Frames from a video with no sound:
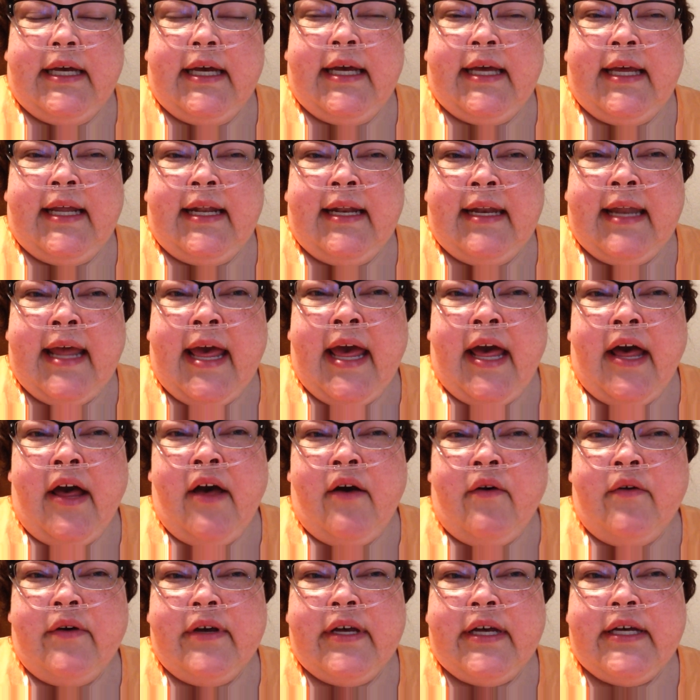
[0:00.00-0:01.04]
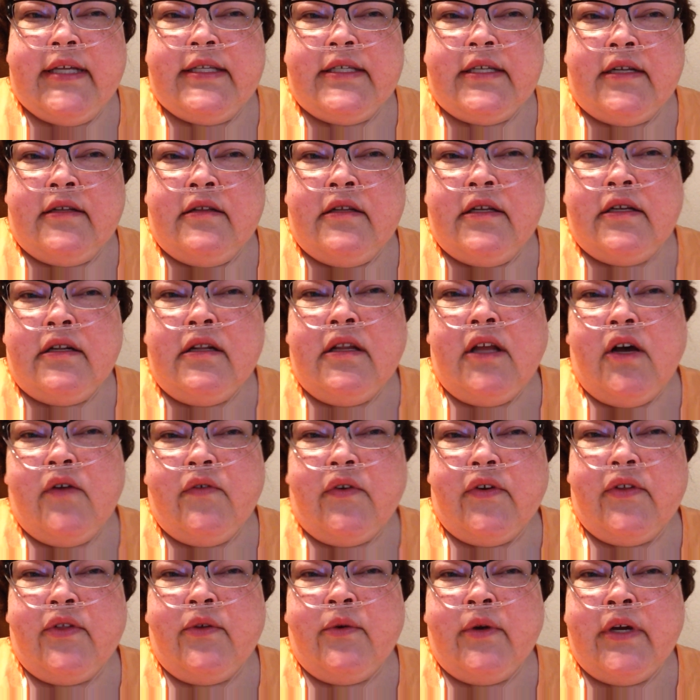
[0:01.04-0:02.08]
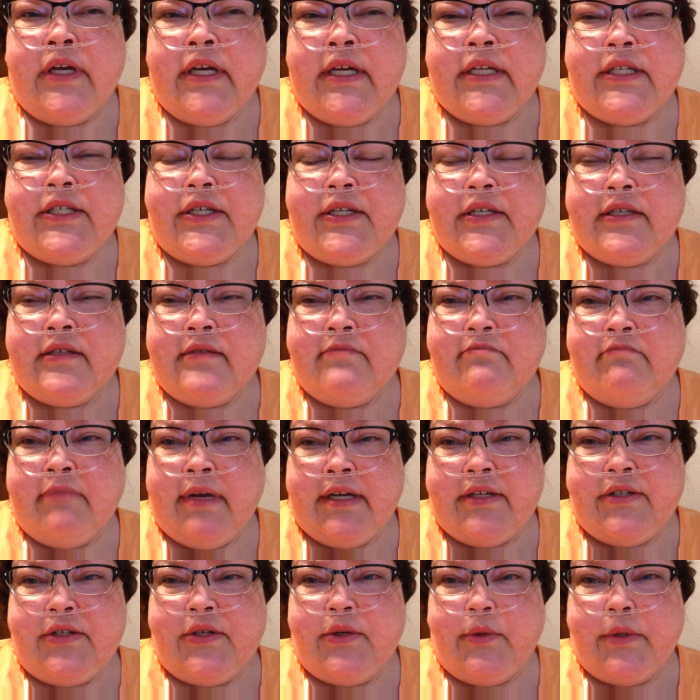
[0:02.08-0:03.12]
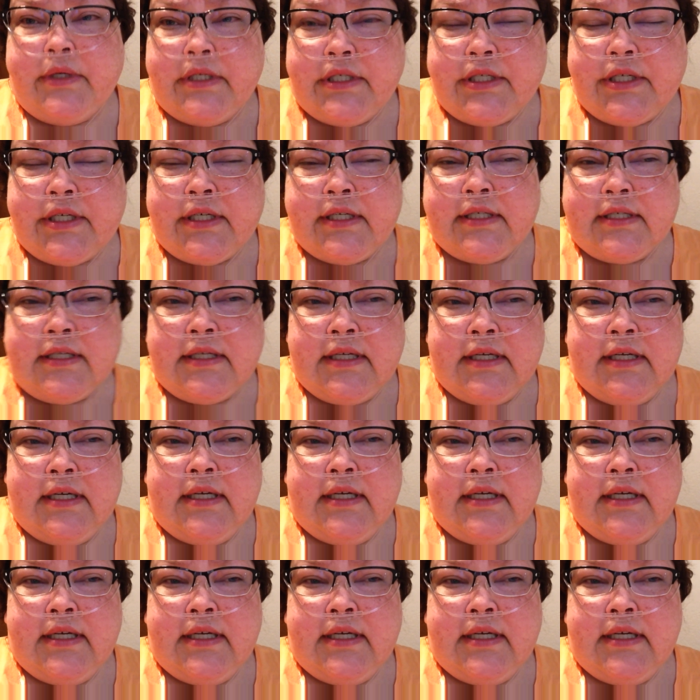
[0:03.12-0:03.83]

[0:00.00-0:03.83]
And now it's a little over three inches by two inches.